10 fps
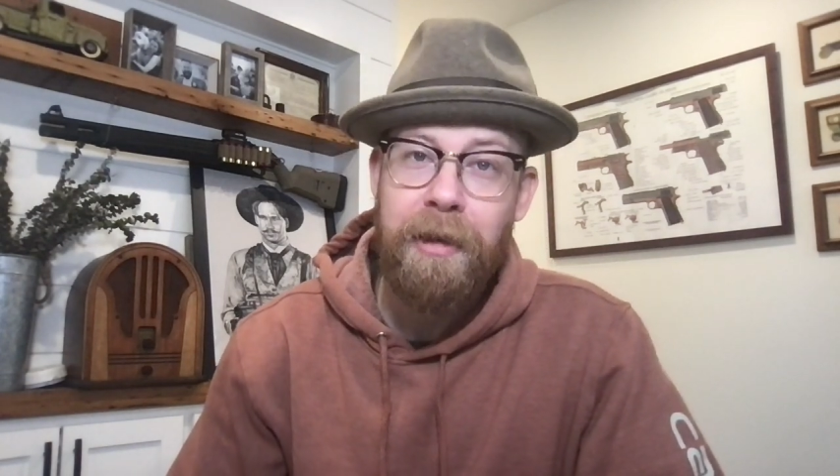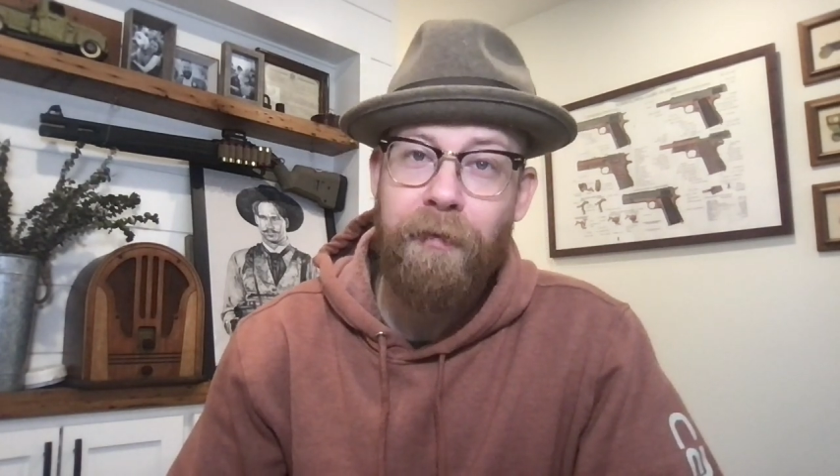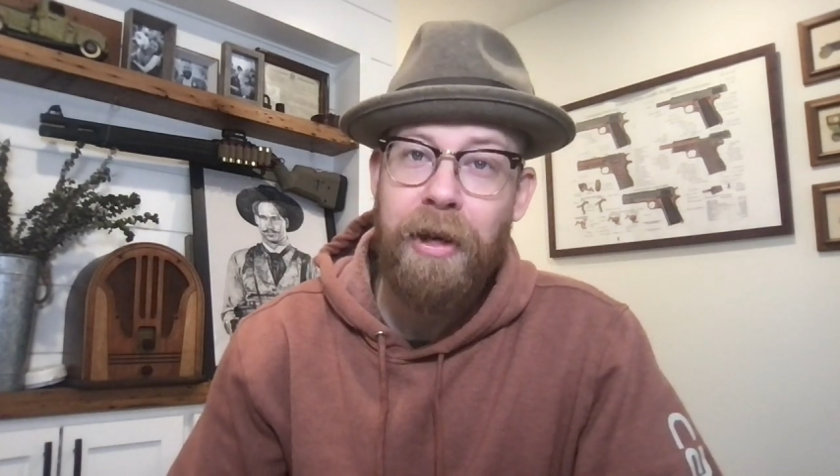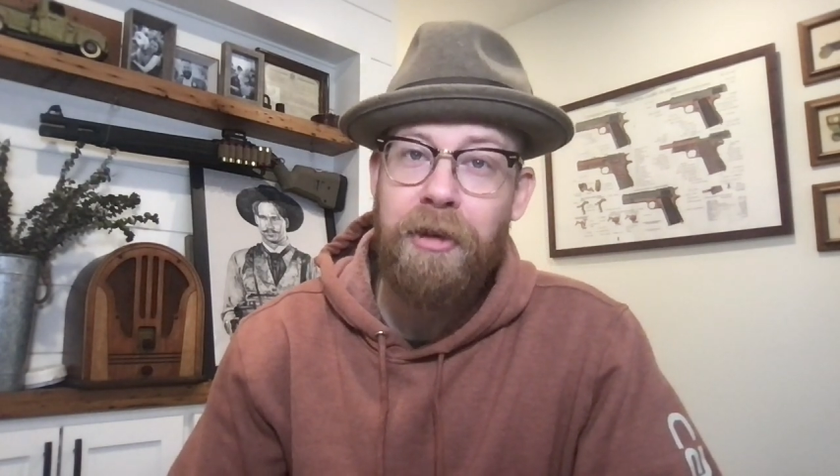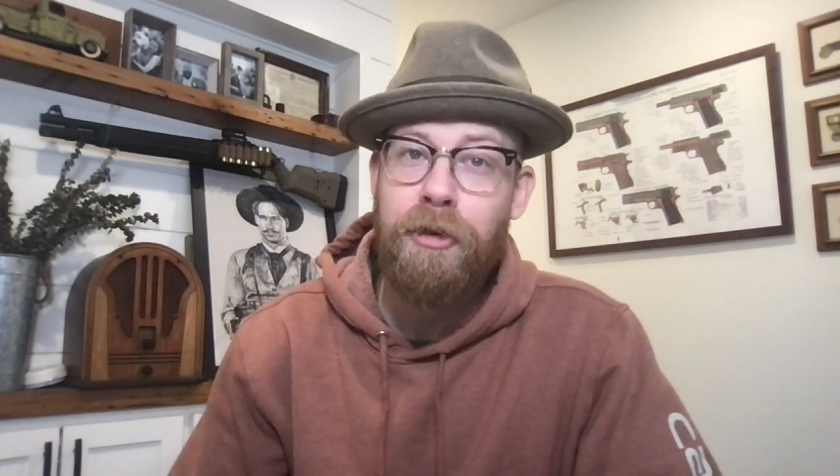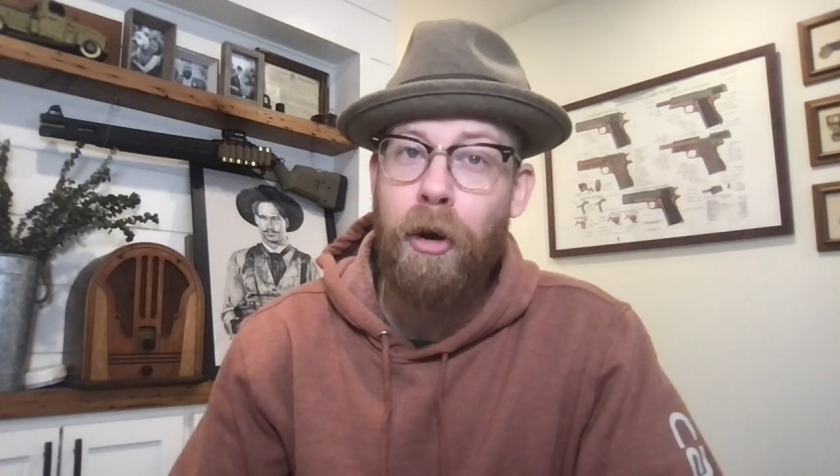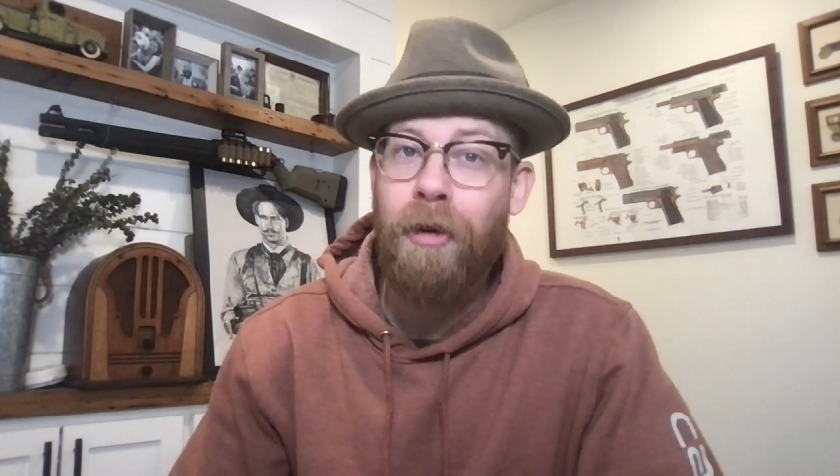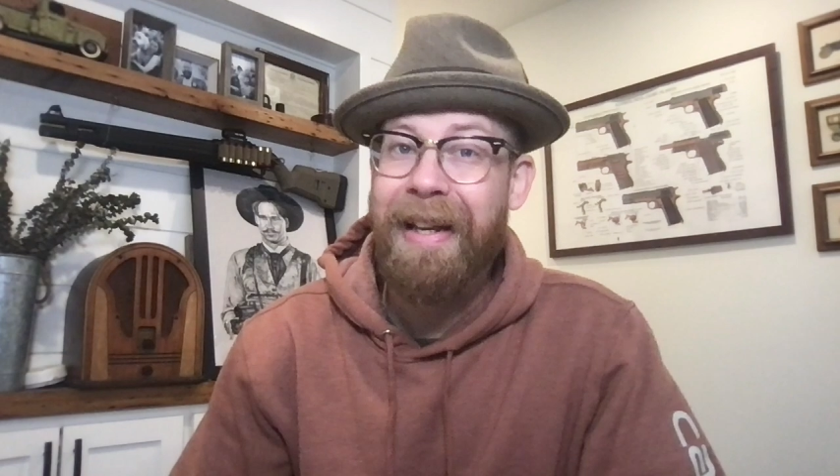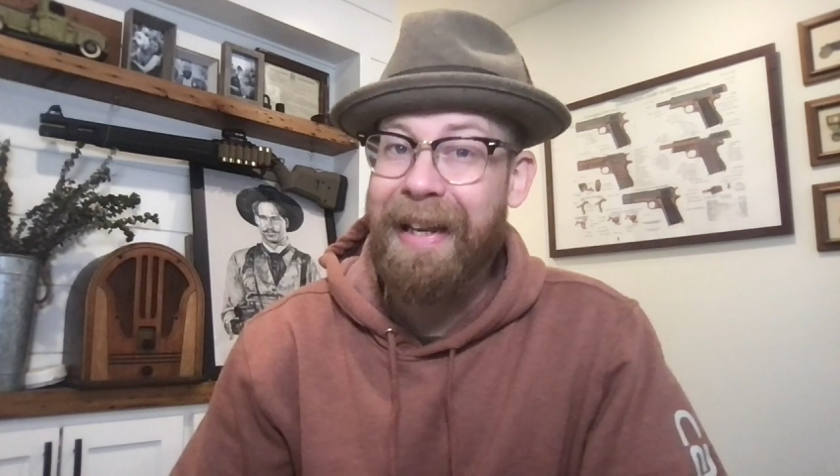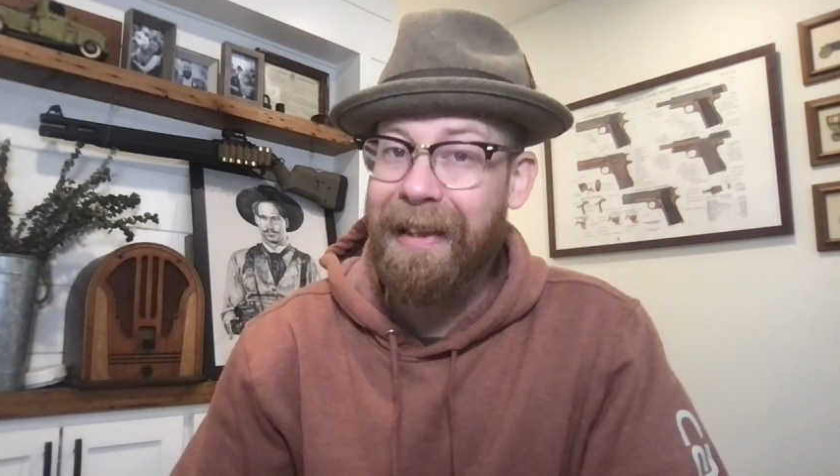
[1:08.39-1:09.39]
devices
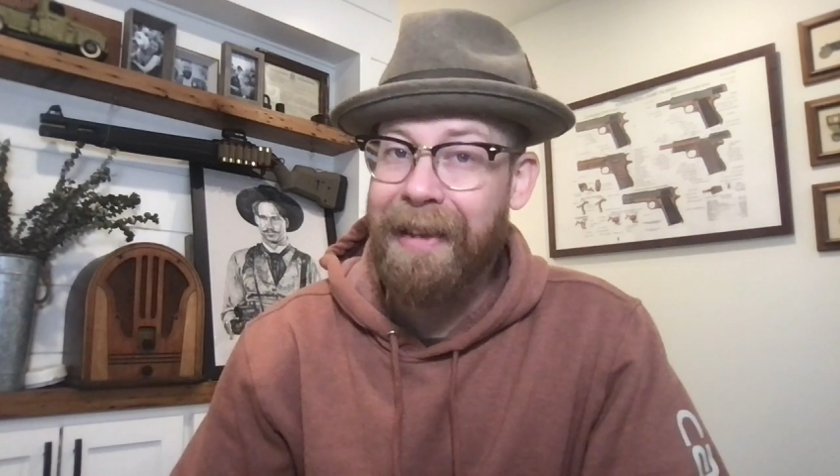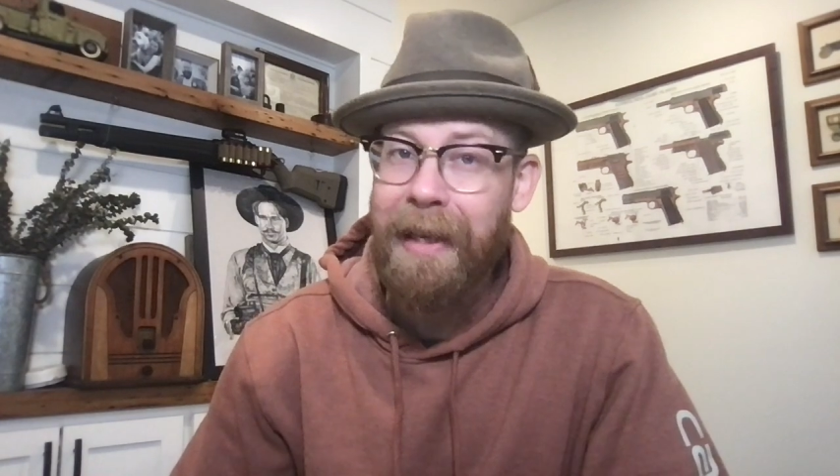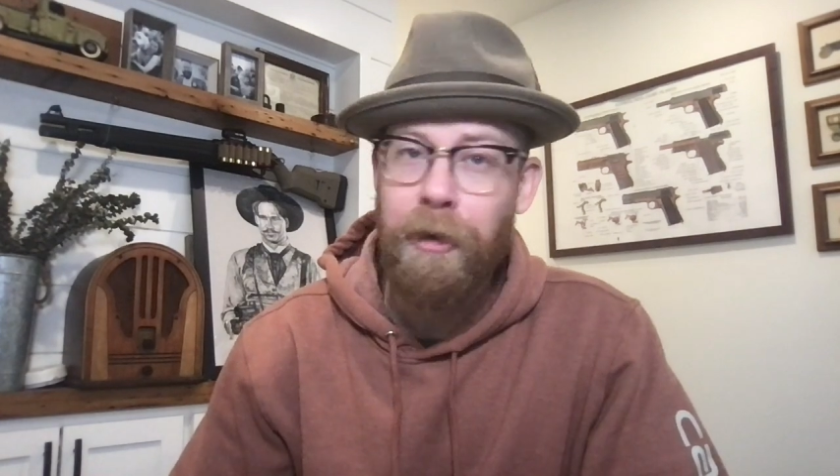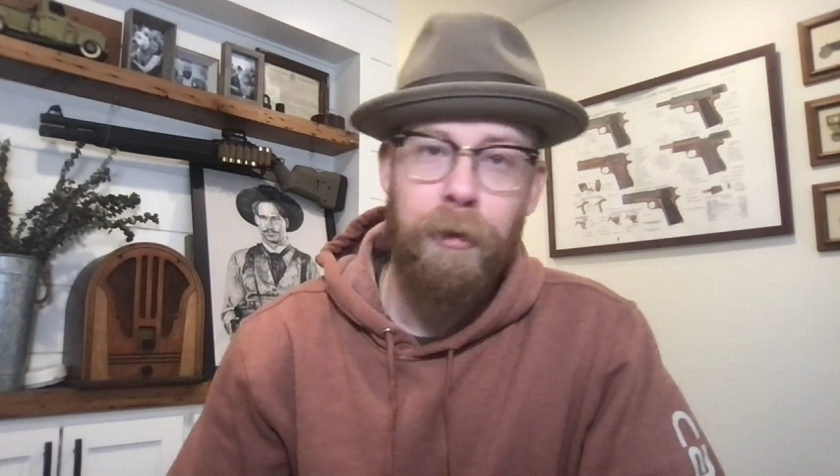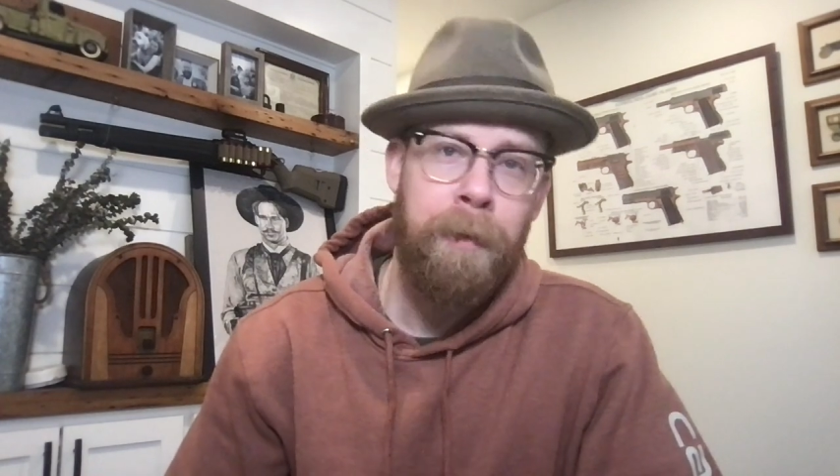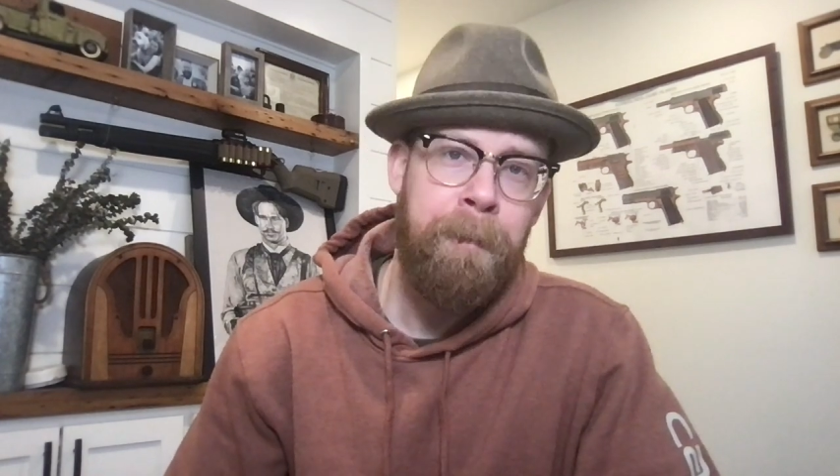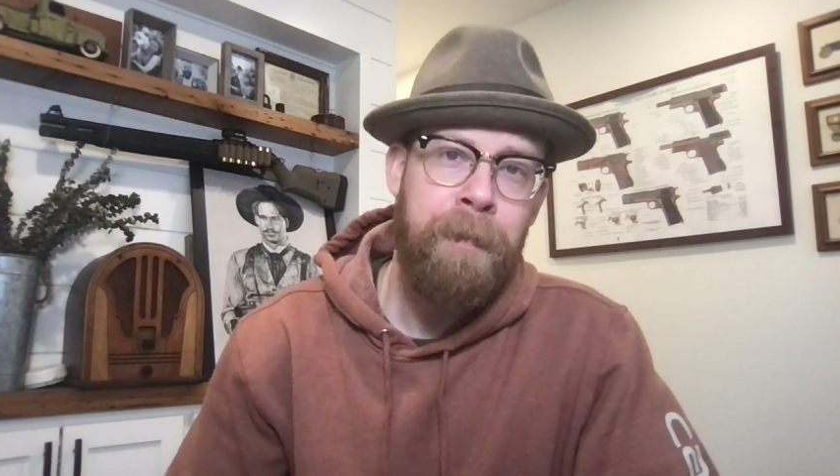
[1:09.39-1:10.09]
are illegal,